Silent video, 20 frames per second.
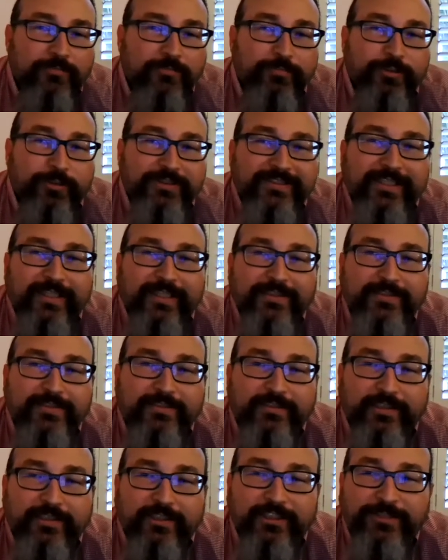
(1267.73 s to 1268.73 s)
presents
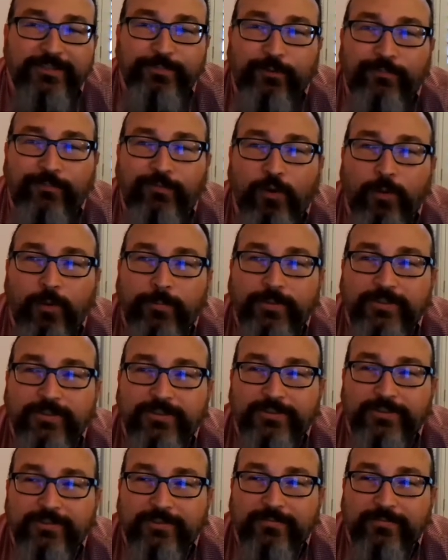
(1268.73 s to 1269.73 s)
is
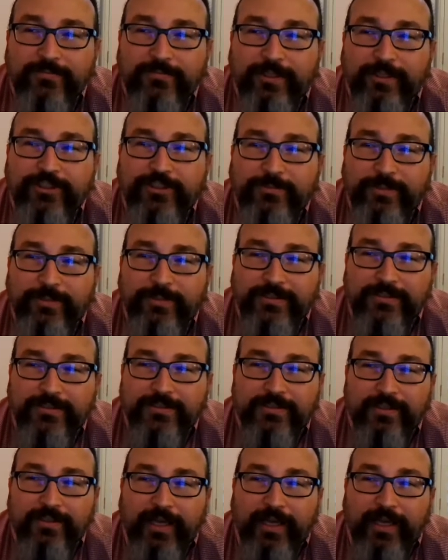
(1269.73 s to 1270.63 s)
performance measurements.